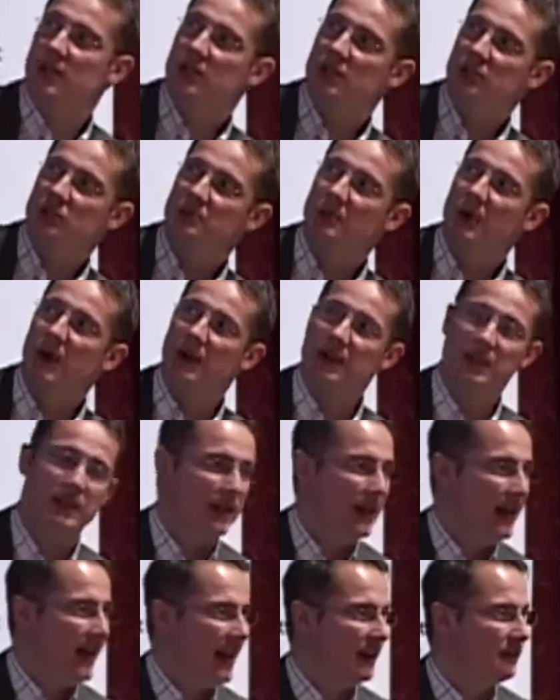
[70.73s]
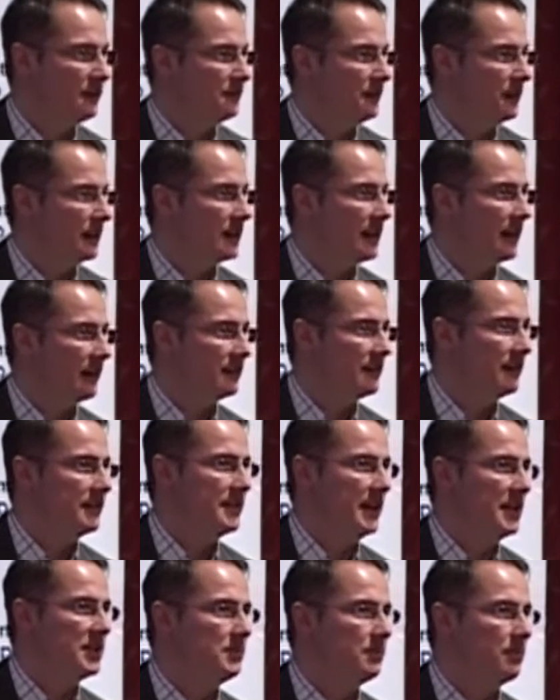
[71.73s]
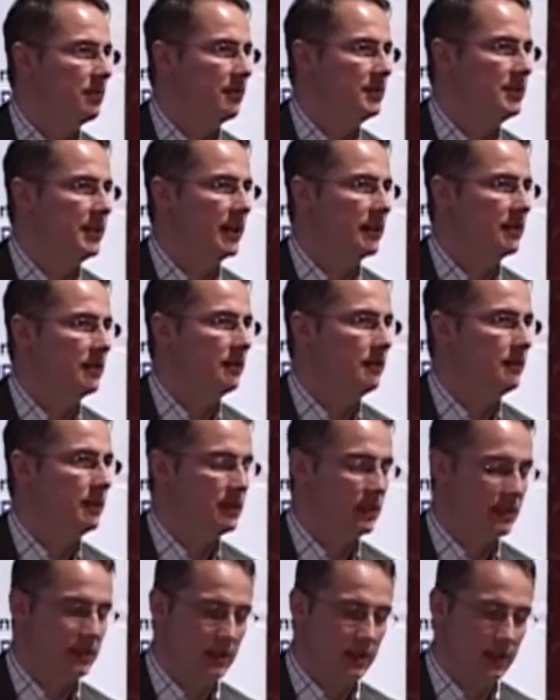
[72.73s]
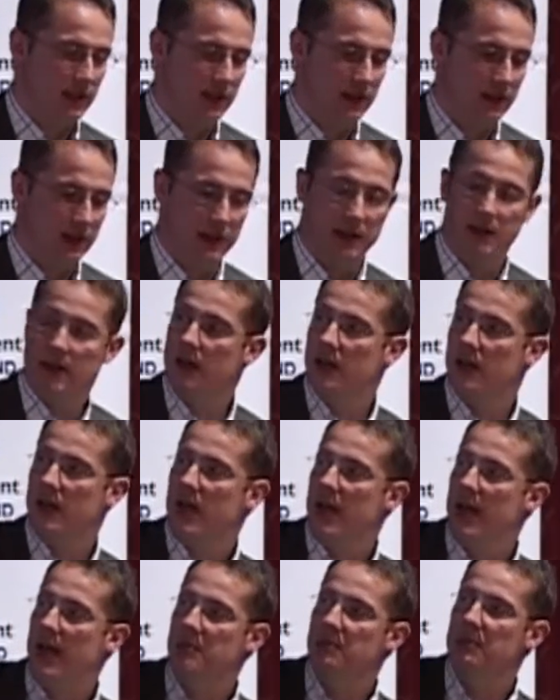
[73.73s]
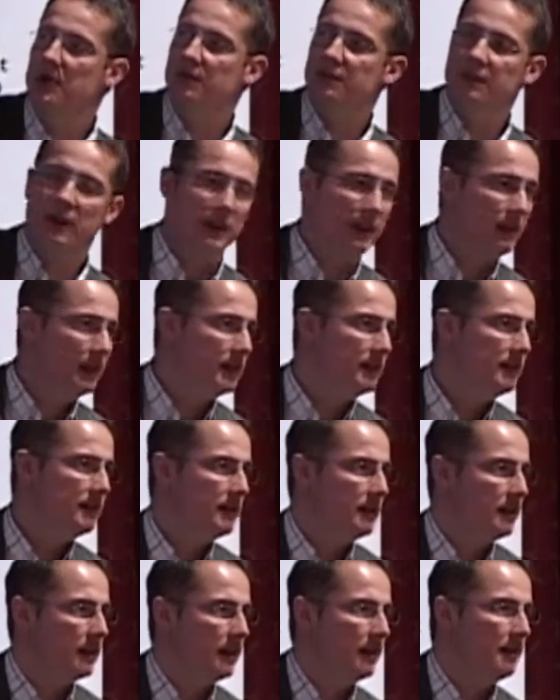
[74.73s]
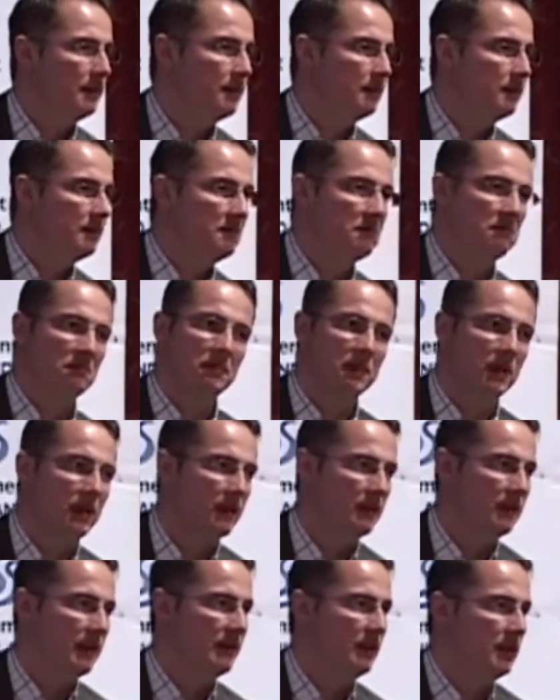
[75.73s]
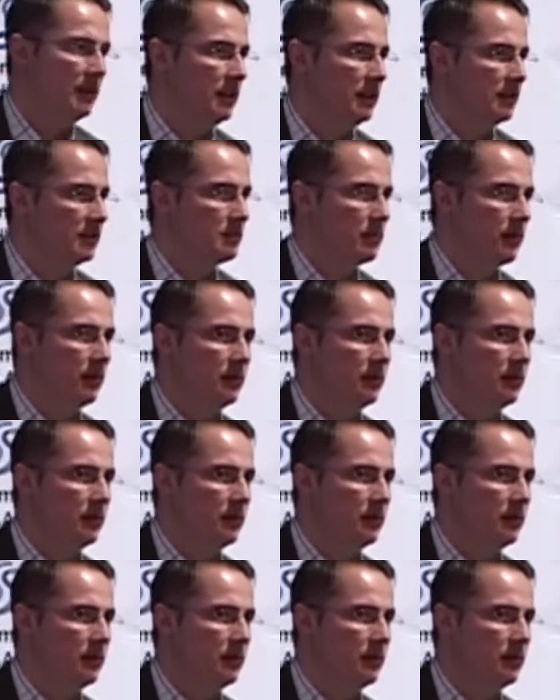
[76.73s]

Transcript: SMART Aquifer Characterisation project, which is an MB-funded 6-7 years